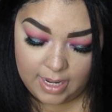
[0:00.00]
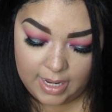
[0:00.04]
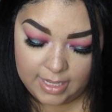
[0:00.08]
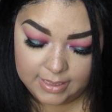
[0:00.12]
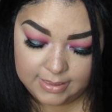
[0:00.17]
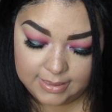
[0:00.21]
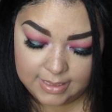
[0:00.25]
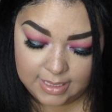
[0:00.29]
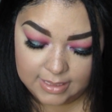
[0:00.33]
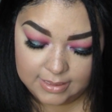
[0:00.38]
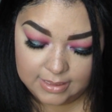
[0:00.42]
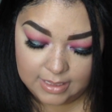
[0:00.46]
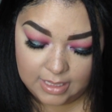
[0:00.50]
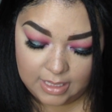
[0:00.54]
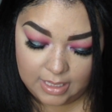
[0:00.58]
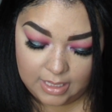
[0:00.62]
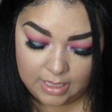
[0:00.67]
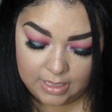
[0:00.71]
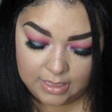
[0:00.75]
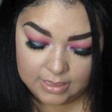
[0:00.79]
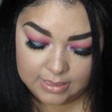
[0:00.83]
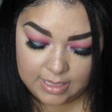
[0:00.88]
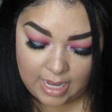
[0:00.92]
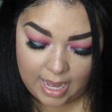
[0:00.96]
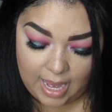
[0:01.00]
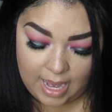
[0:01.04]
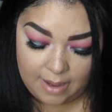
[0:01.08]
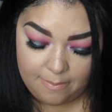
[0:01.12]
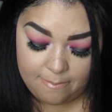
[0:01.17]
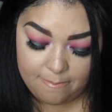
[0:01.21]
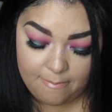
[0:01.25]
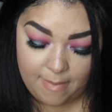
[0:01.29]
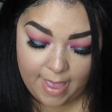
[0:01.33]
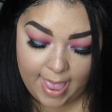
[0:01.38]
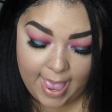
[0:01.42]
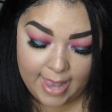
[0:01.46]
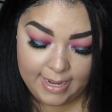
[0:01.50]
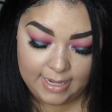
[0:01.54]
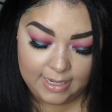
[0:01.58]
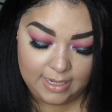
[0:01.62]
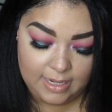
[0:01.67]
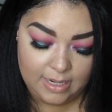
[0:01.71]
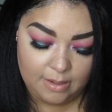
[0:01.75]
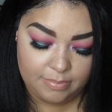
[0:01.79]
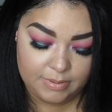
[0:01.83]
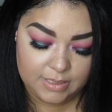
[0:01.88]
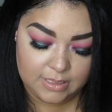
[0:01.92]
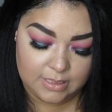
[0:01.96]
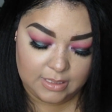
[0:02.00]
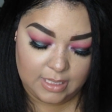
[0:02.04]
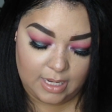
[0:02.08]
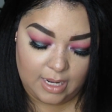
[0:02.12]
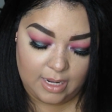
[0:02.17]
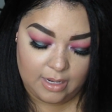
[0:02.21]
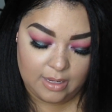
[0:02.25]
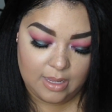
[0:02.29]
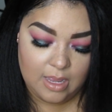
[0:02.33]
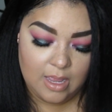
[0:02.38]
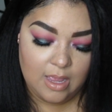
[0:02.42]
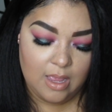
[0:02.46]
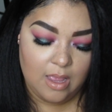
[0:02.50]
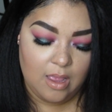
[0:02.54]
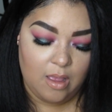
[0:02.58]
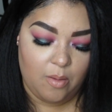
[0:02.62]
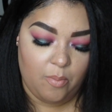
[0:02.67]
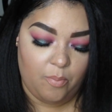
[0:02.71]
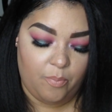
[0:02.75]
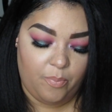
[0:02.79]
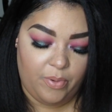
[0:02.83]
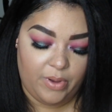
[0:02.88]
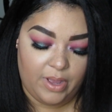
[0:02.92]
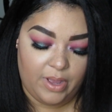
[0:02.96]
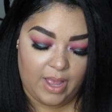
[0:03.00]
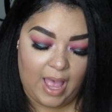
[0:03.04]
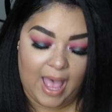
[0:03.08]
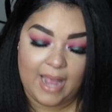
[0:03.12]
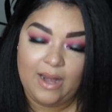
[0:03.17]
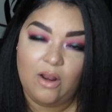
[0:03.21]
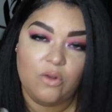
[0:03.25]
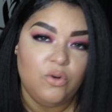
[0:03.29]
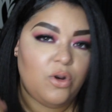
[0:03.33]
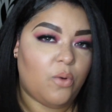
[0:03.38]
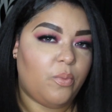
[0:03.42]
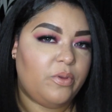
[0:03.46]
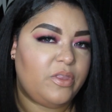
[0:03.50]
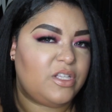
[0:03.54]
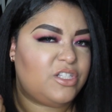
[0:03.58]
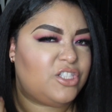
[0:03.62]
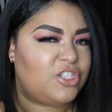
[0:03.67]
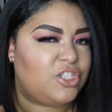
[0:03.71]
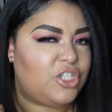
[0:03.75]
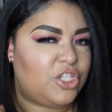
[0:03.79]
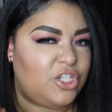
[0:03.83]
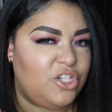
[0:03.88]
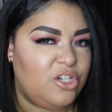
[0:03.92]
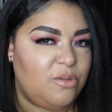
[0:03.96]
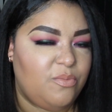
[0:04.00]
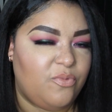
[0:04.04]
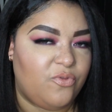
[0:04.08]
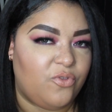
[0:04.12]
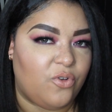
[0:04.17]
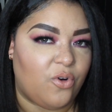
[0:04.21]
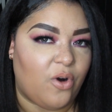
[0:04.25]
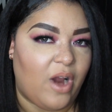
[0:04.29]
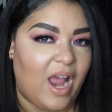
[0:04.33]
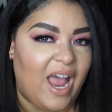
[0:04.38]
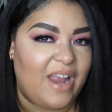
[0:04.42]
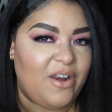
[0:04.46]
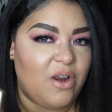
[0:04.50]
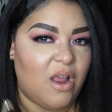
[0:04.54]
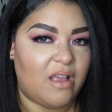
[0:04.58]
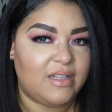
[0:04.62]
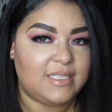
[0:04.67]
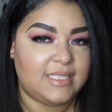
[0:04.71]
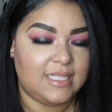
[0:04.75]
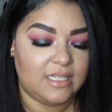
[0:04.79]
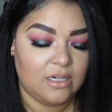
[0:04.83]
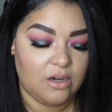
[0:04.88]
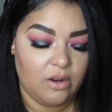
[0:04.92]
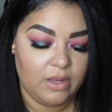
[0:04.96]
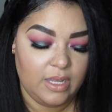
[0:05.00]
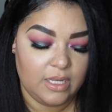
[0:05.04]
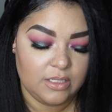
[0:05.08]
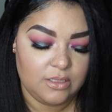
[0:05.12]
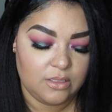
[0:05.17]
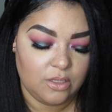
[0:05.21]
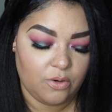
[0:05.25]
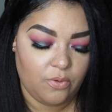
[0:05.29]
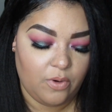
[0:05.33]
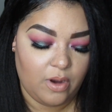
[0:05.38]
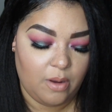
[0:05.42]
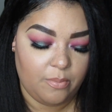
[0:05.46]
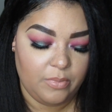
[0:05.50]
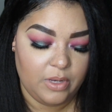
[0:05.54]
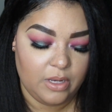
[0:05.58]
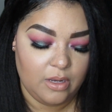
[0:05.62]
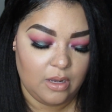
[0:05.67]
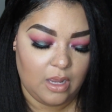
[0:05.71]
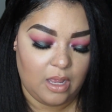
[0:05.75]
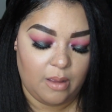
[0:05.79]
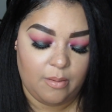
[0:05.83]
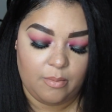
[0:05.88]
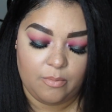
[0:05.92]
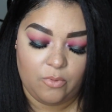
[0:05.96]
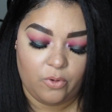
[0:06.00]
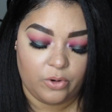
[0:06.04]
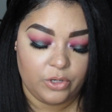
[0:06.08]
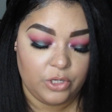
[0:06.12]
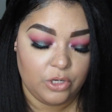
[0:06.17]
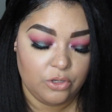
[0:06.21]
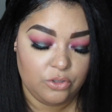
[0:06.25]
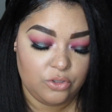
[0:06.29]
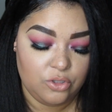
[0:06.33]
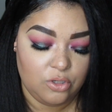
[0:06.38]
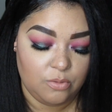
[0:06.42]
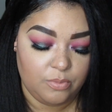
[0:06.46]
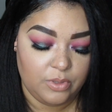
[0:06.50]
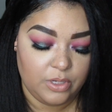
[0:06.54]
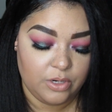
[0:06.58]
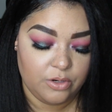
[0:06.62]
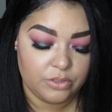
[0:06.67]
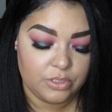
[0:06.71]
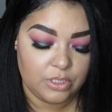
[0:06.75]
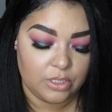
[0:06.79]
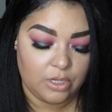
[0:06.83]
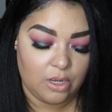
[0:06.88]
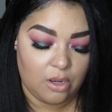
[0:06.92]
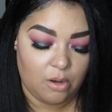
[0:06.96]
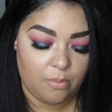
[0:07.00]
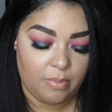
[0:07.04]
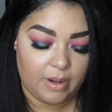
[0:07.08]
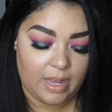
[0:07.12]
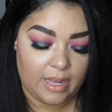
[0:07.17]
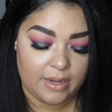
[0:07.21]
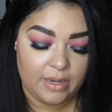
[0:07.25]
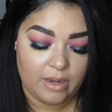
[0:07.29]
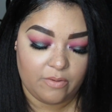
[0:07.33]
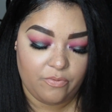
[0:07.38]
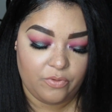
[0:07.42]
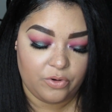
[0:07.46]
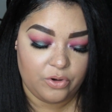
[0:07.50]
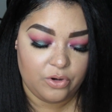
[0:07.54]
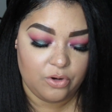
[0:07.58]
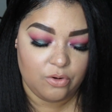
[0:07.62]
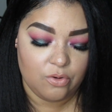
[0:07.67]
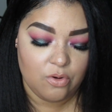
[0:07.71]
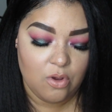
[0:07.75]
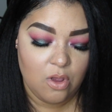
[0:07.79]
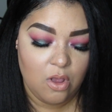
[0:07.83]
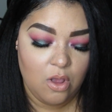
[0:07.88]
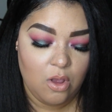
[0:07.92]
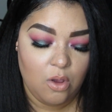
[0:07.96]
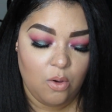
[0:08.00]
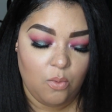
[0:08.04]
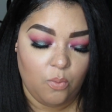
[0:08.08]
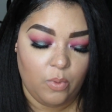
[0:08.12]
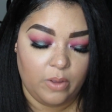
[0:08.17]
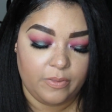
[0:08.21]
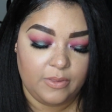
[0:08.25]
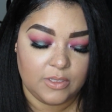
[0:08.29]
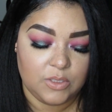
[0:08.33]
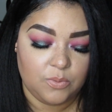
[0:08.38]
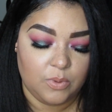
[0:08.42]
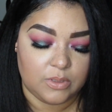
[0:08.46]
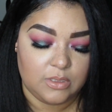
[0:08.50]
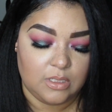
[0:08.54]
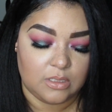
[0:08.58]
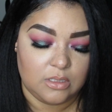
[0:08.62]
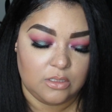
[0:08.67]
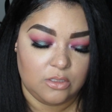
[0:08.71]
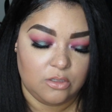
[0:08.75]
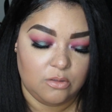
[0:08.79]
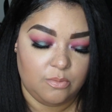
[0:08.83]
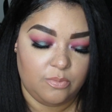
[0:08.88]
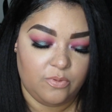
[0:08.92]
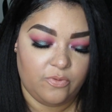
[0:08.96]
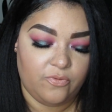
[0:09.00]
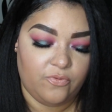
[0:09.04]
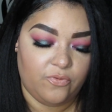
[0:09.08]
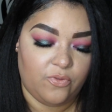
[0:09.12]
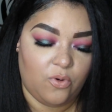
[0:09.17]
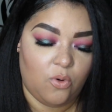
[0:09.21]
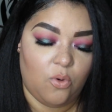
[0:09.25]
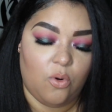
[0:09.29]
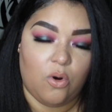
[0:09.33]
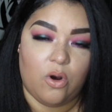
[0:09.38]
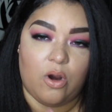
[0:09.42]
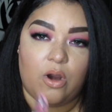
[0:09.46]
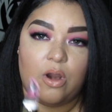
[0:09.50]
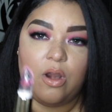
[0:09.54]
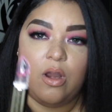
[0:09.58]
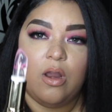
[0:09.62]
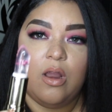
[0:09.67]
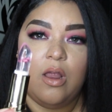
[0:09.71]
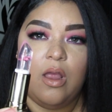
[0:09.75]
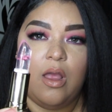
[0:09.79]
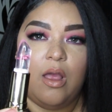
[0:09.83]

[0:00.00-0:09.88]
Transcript: It says that it is a matte lipstick, but I don't know what this is a dupe for. I know I've seen it on Instagram, on YouTube years ago, but I never knew what this was a dupe for.